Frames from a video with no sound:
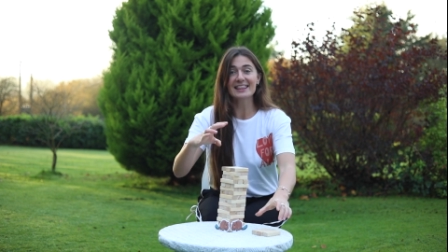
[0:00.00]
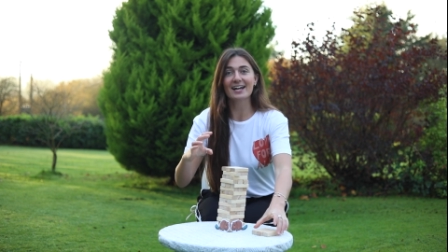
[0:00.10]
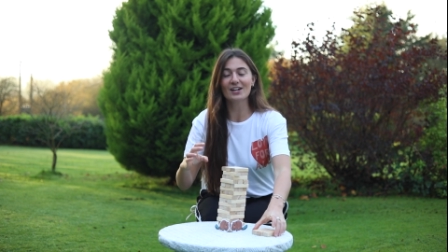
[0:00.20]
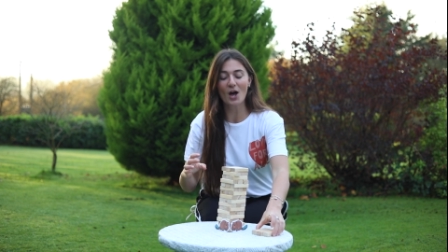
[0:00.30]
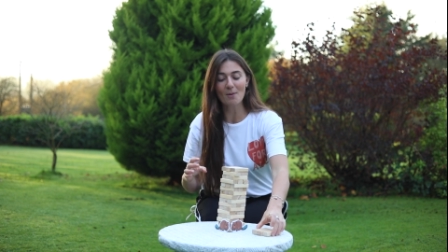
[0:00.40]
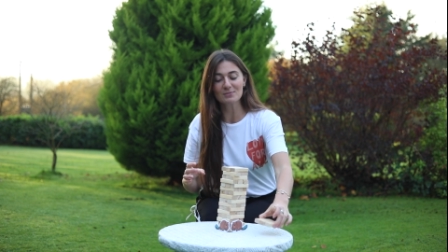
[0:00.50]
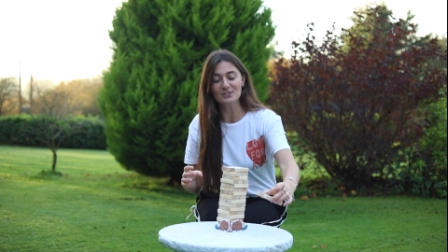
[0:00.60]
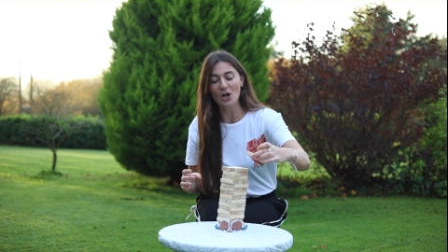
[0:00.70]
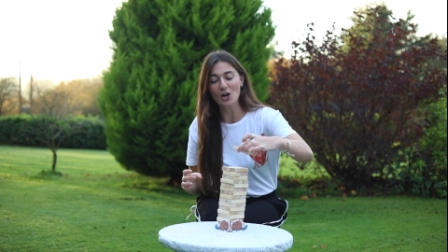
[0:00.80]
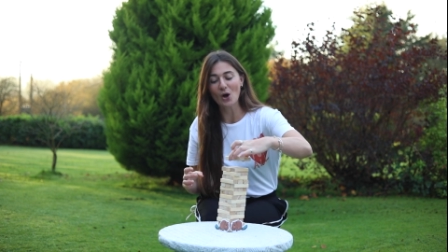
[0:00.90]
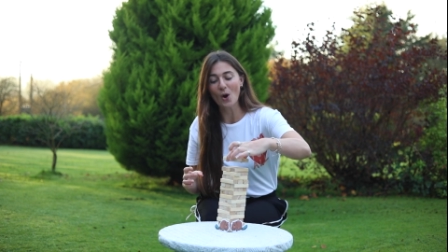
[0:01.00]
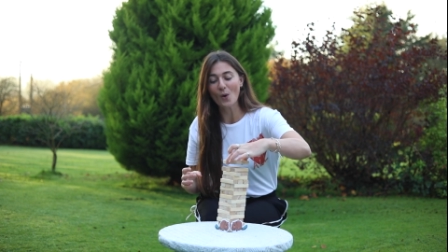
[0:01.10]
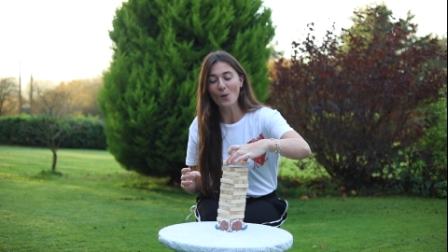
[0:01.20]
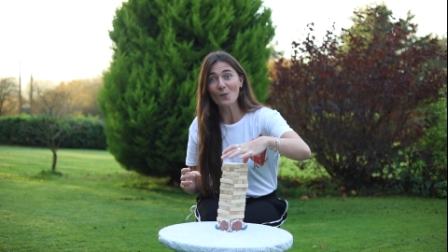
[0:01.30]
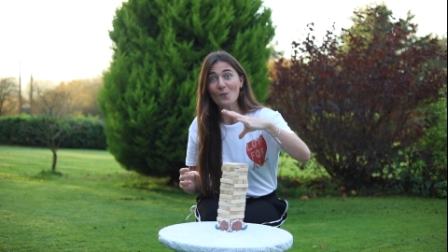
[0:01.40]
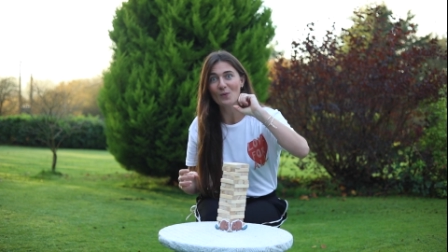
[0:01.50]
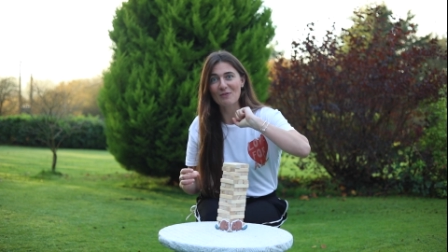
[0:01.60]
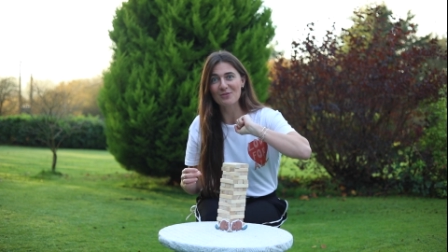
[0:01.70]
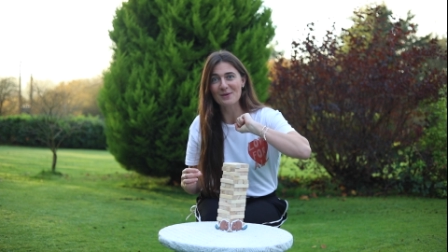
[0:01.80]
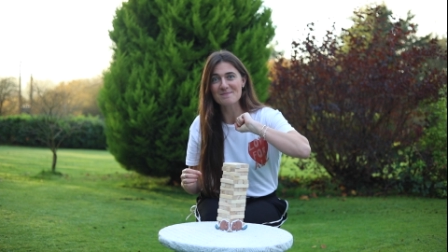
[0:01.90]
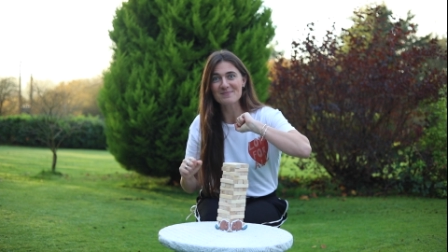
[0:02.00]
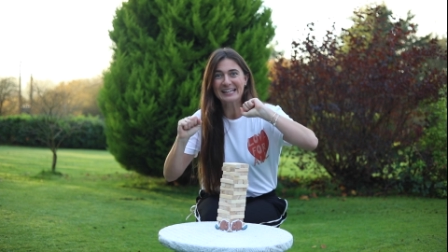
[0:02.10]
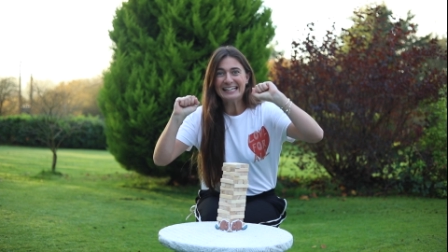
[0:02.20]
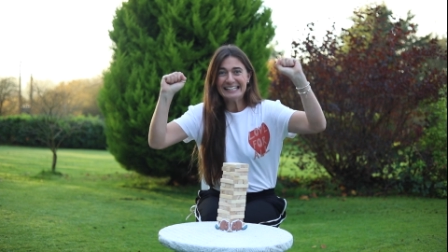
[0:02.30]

that comes along with them.